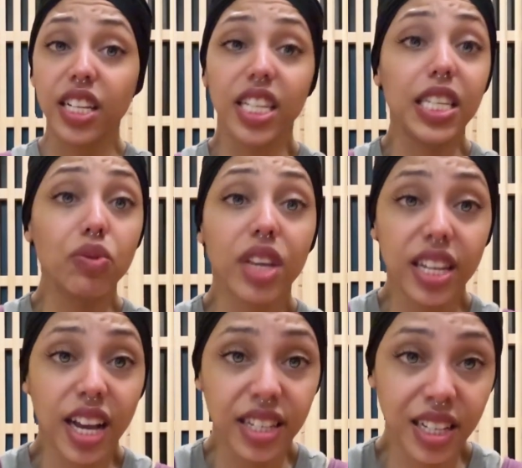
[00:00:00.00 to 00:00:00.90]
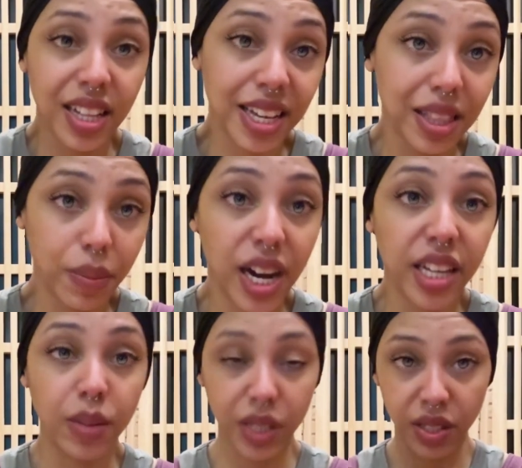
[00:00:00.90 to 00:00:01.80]
You cannot neglect the
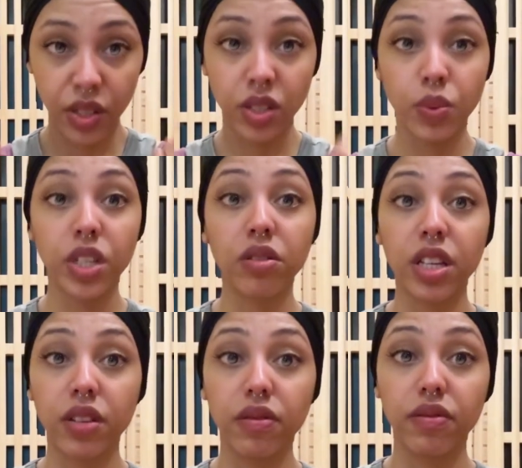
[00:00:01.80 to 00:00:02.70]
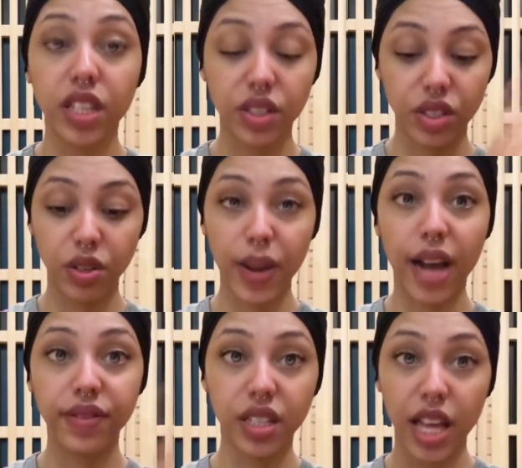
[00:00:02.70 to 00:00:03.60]
body because this is where you live. This is your
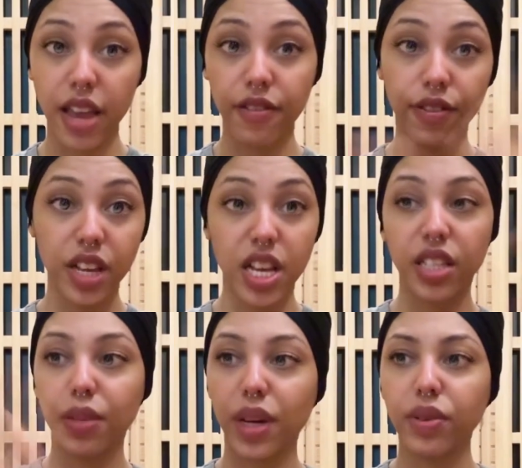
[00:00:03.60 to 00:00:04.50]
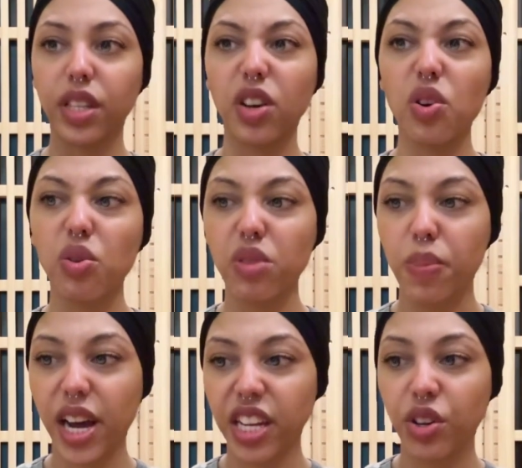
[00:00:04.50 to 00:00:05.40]
path to life. Somebody was like, oh, the
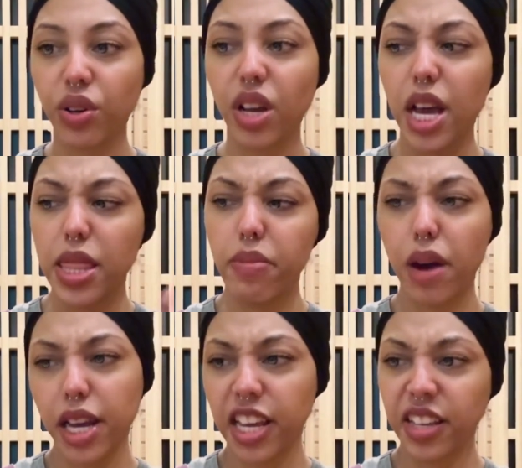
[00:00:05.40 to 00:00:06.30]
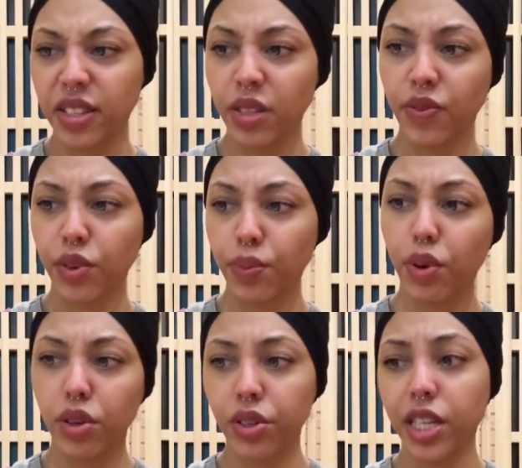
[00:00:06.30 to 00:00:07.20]
body exists for
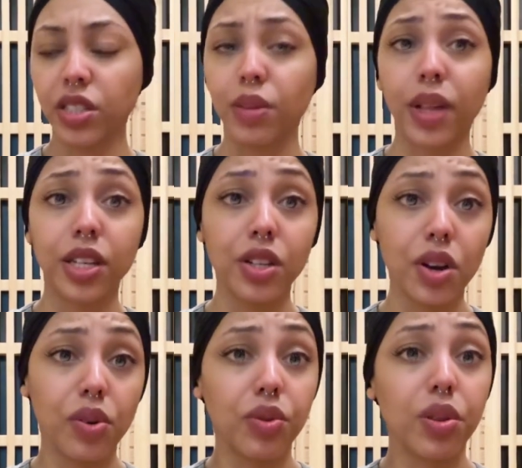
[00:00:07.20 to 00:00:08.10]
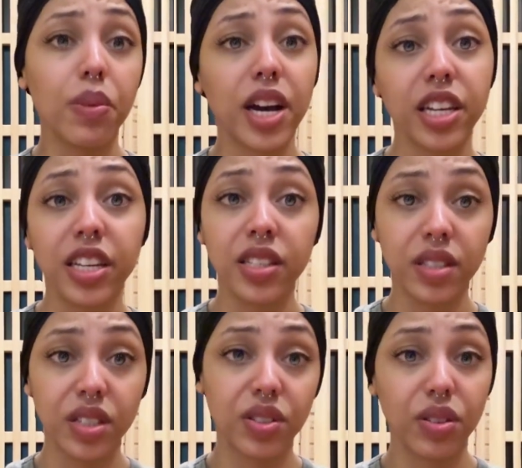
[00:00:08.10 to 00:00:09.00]
procreation. I'm like, no, the body
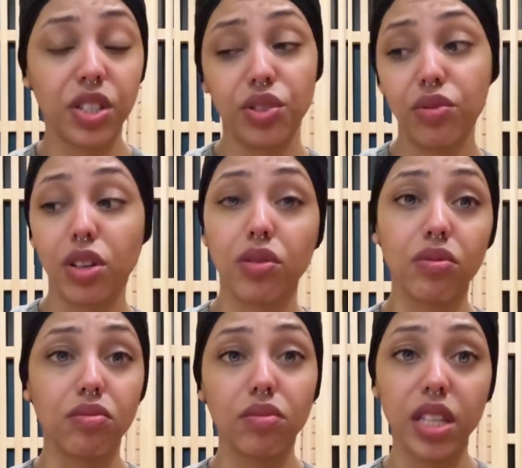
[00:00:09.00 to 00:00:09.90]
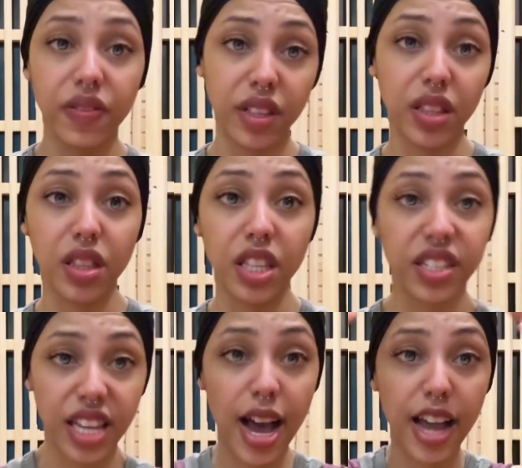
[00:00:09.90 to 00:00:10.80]
exists so that you don't live in the
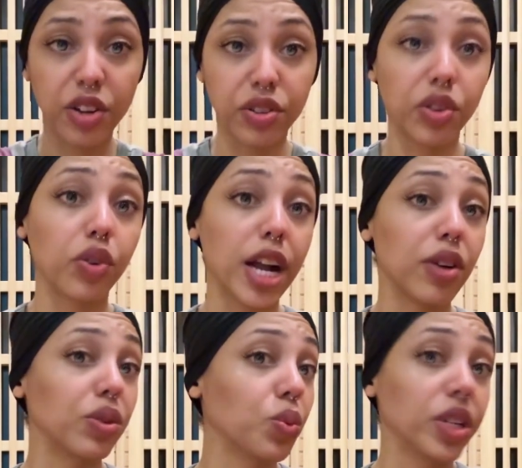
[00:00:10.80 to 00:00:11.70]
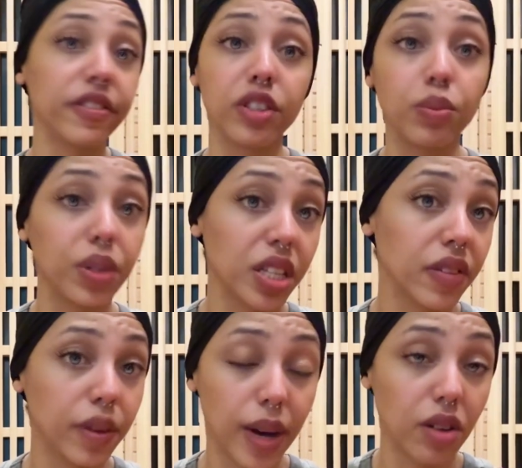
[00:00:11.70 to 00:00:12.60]
sky or the ground or whatever you believe
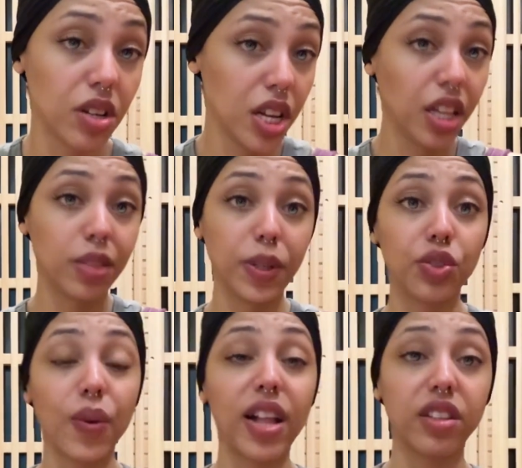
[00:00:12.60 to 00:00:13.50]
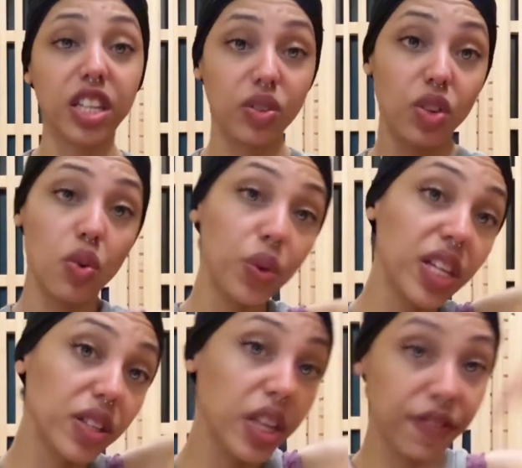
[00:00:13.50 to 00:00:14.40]
about spirituality. No,
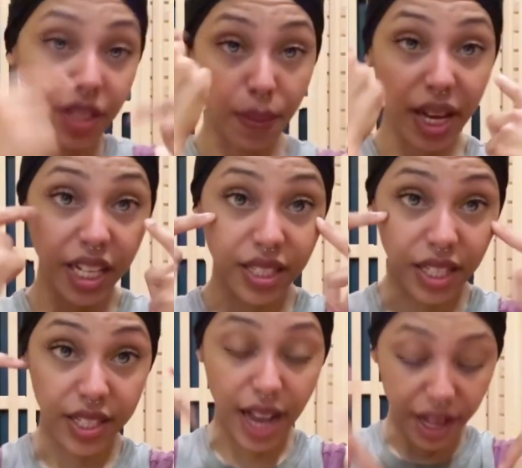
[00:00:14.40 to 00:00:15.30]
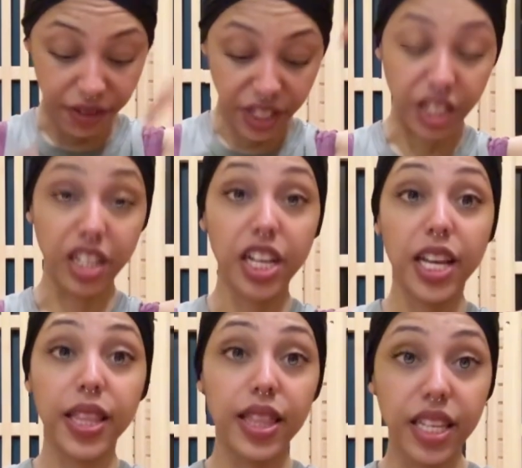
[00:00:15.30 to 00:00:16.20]
if somebody is inside of here,
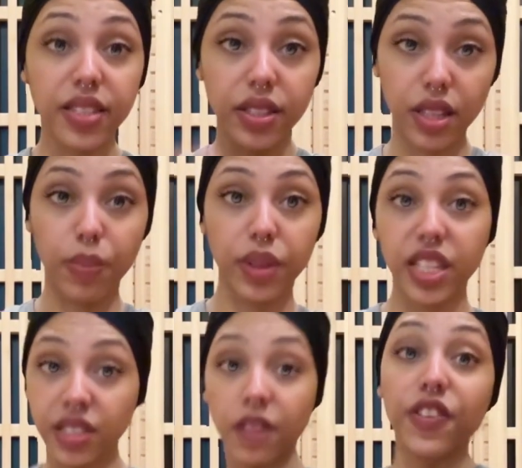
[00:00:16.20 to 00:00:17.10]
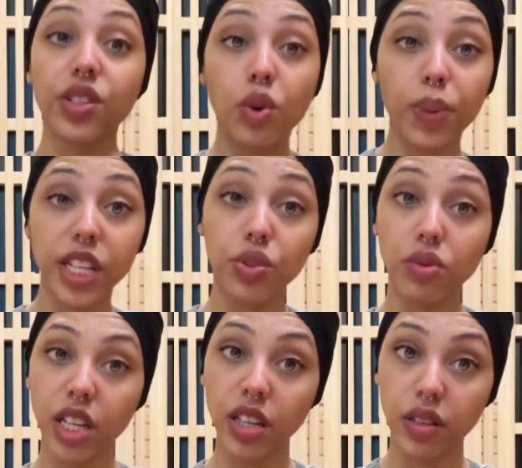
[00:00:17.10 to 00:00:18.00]
this is the physical place you
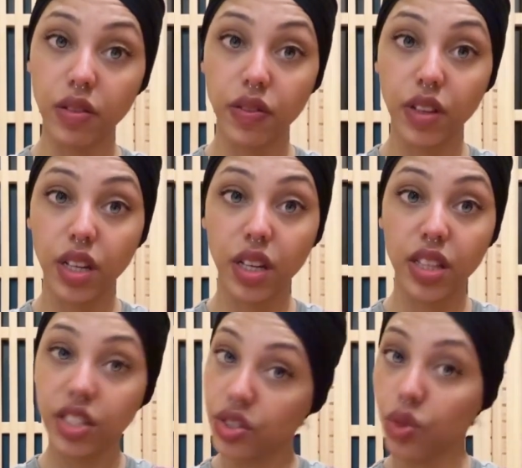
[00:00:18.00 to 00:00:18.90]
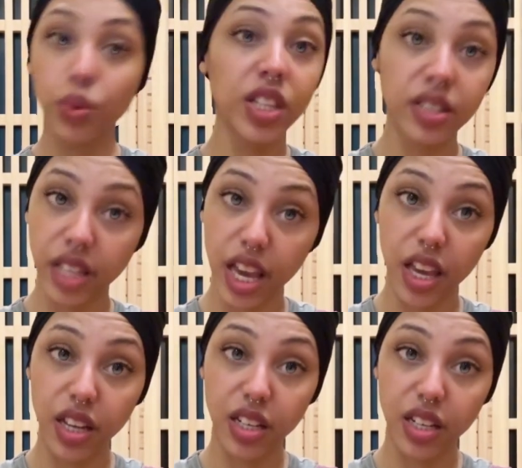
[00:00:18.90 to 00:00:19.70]
live. This is your real estate.